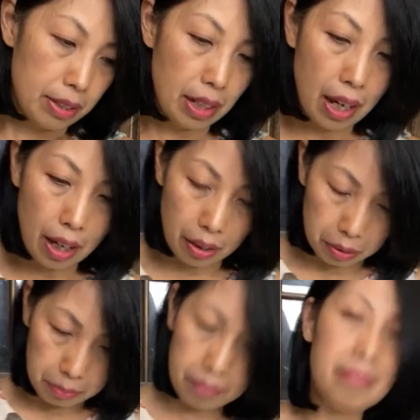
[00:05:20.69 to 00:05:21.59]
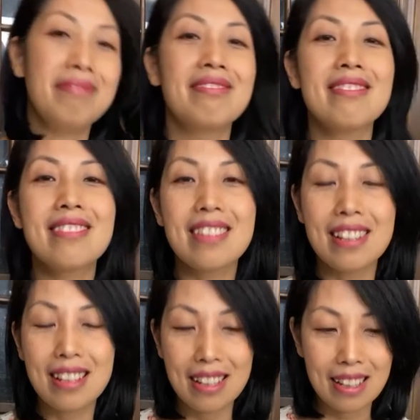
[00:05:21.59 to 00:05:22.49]
Now,
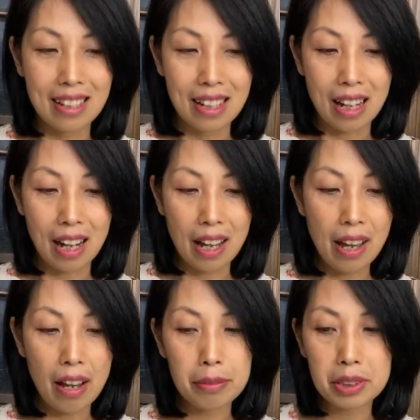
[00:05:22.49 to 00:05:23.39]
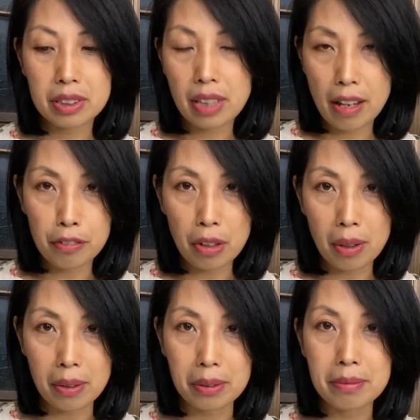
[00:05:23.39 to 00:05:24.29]
I have
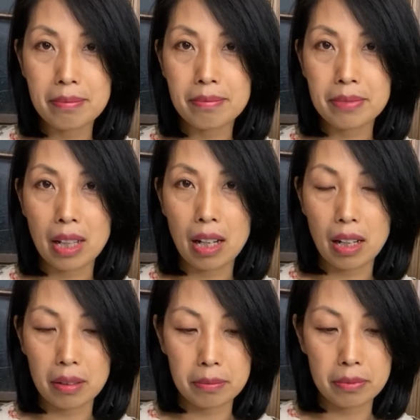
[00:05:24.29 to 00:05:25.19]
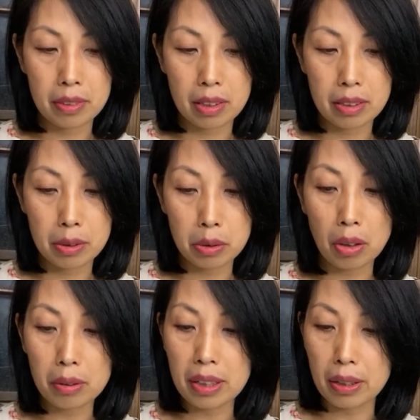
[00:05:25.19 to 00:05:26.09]
several
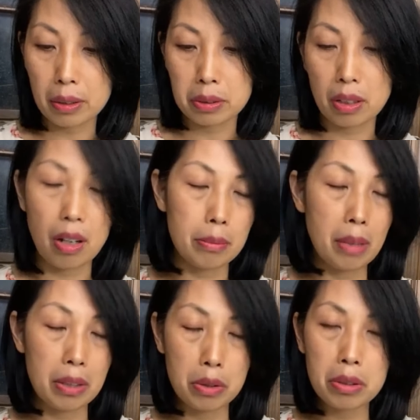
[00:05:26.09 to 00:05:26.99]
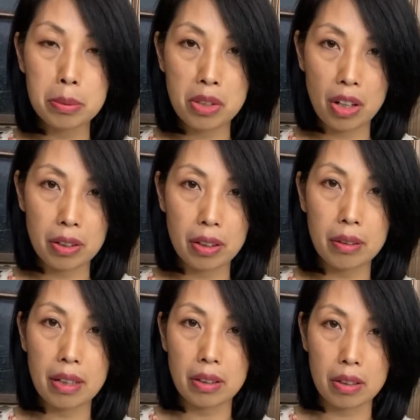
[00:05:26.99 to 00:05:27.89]
tutorials on my YouTube
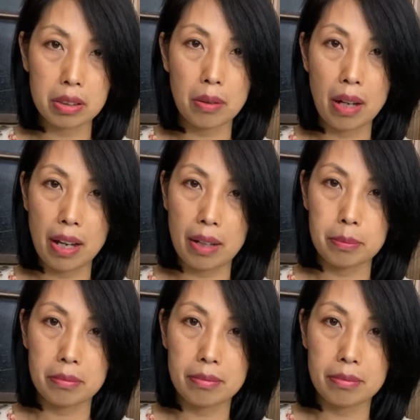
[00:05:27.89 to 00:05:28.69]
channel, and also I have